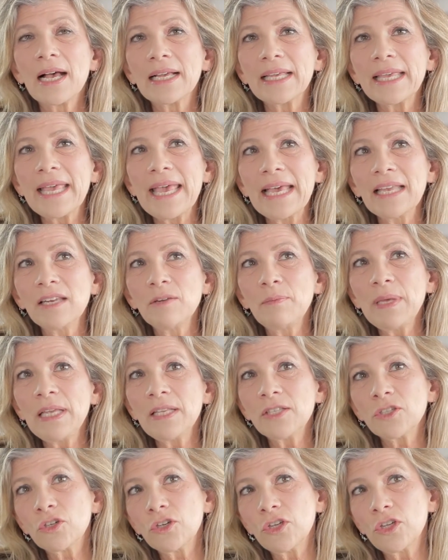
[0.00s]
Canned
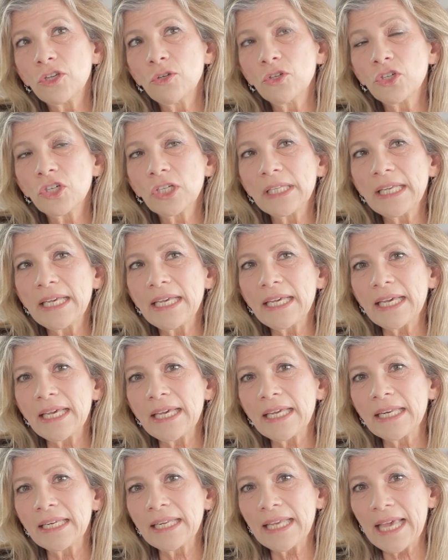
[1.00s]
beans are usually
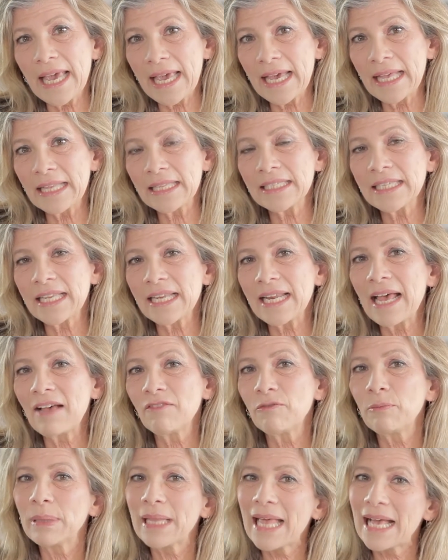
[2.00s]
in cans that
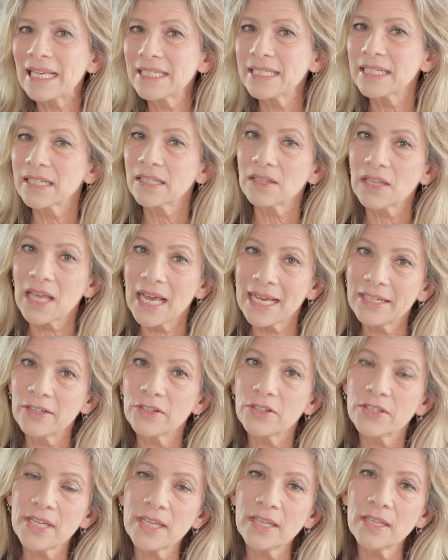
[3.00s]
have plastic
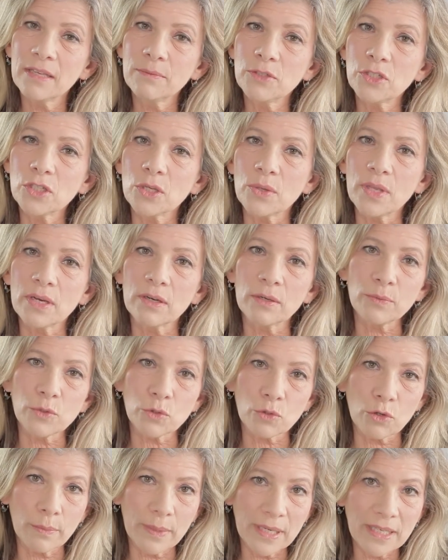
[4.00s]
liners in them, so they're
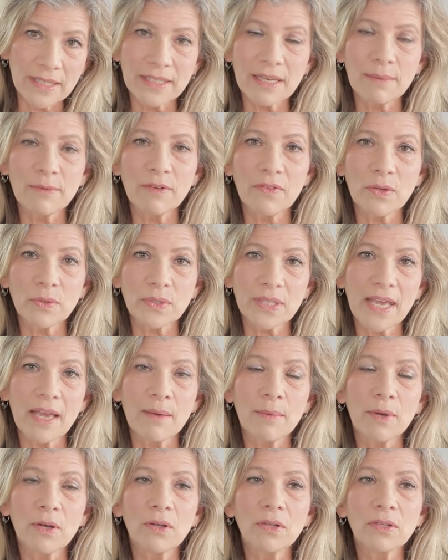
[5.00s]
absorbing some of those
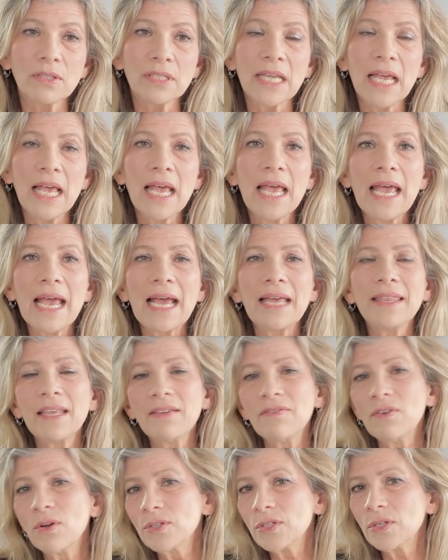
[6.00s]
chemicals, and
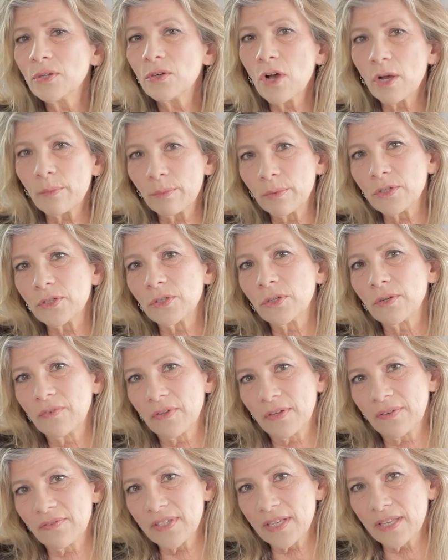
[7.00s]
they've also got
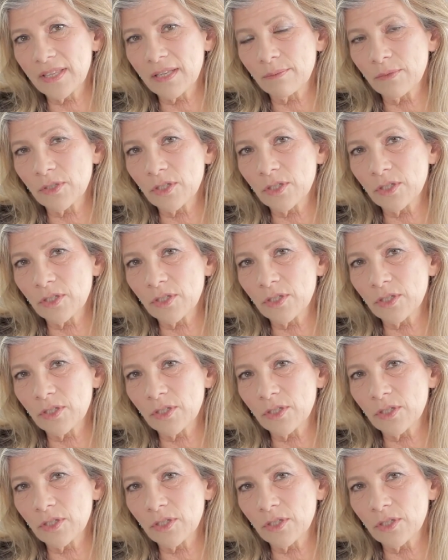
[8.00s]
preservatives in them.